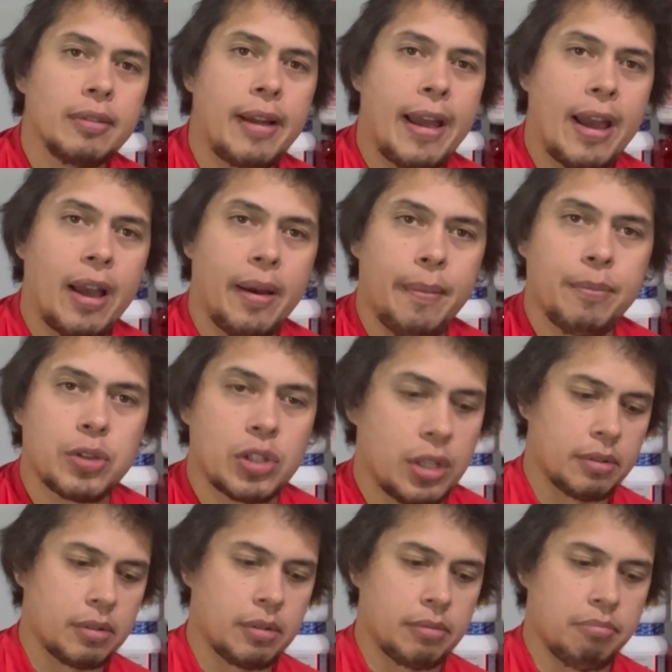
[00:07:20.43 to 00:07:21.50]
Labs
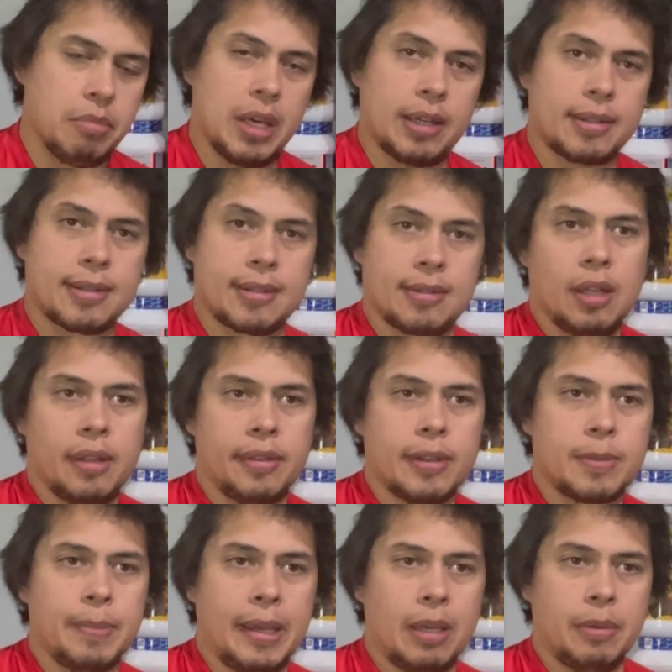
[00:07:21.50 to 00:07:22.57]
mix? This
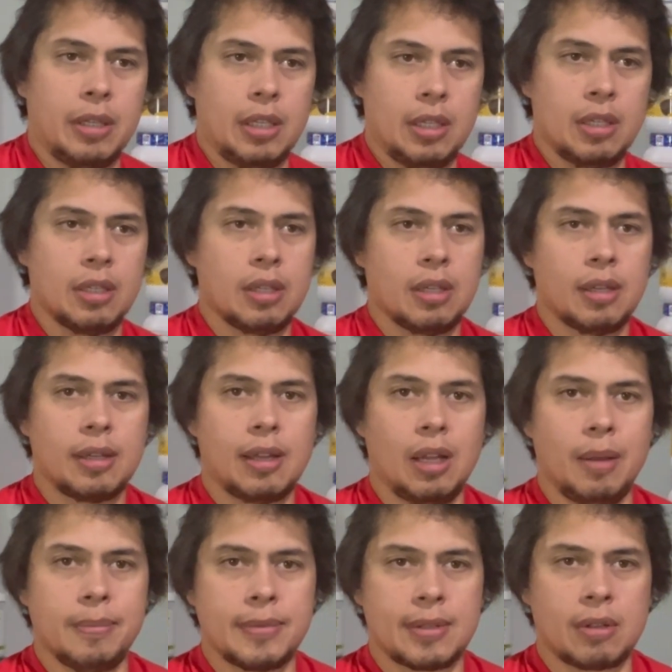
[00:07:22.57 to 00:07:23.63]
baby
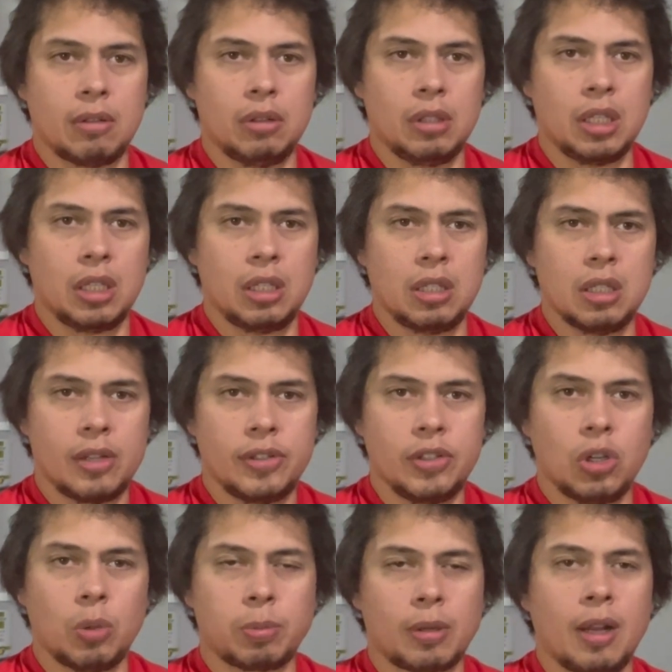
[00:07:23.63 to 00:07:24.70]
comes clean,
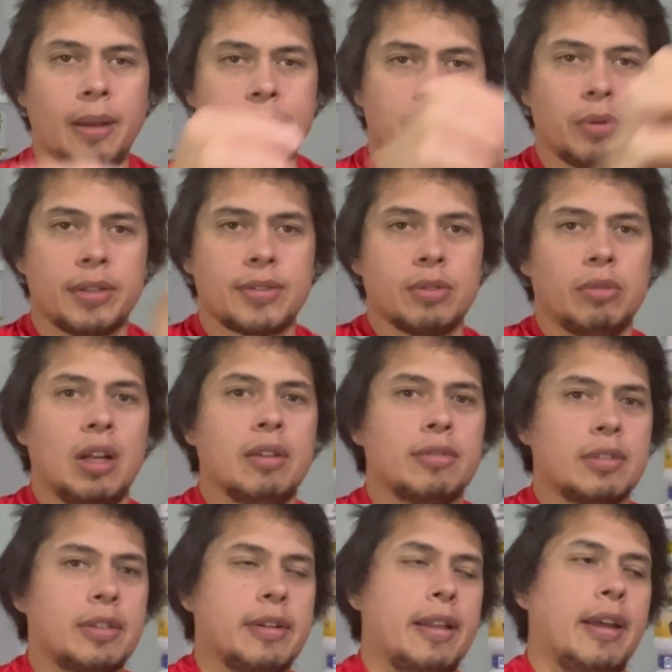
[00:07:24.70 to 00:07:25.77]
no problems
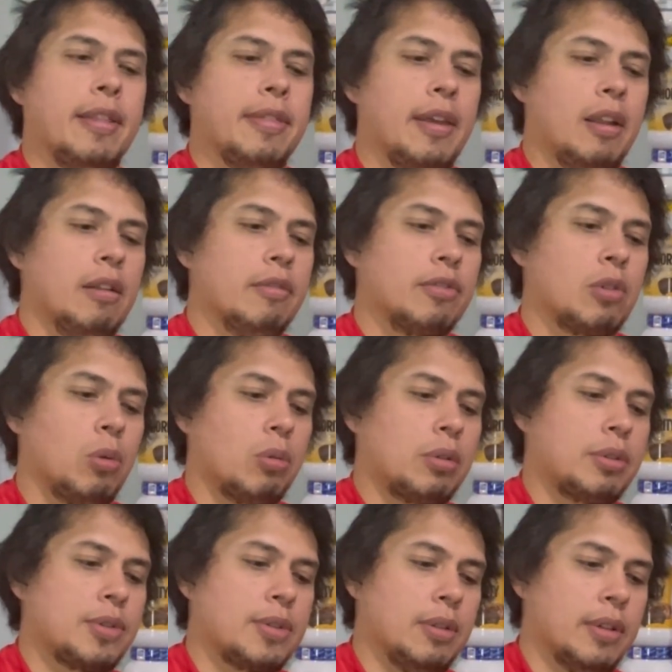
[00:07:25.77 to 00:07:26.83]
whatsoever. And then, of
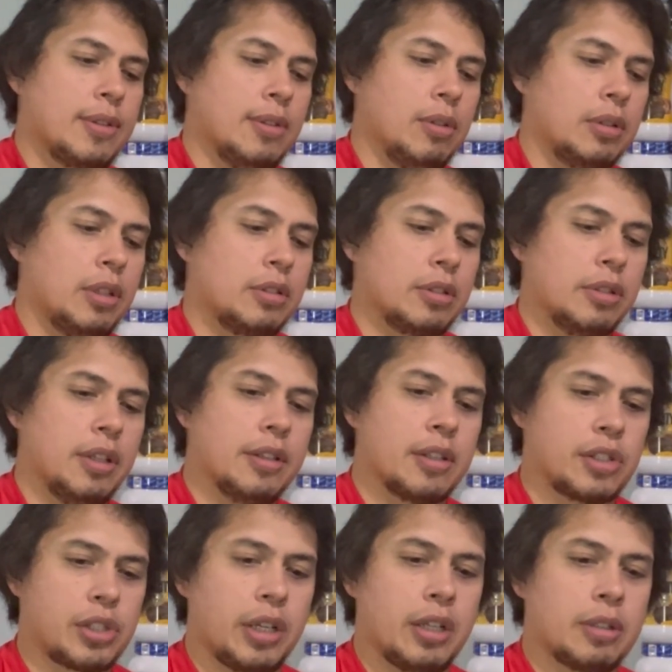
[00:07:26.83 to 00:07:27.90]
course, let's look underneath the
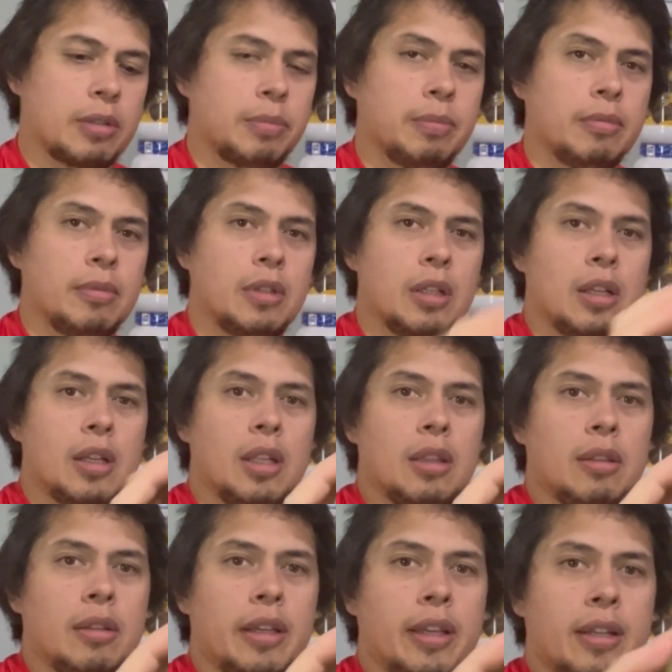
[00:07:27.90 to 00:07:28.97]
shaker
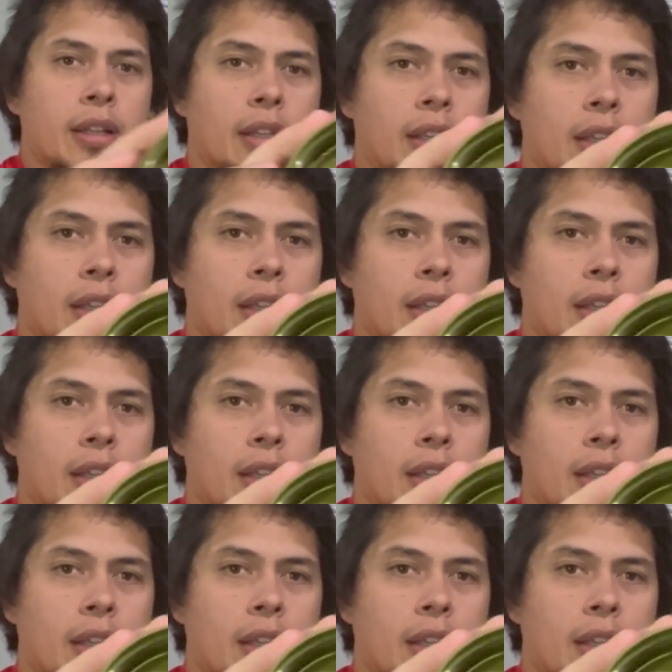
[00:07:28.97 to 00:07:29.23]
lid.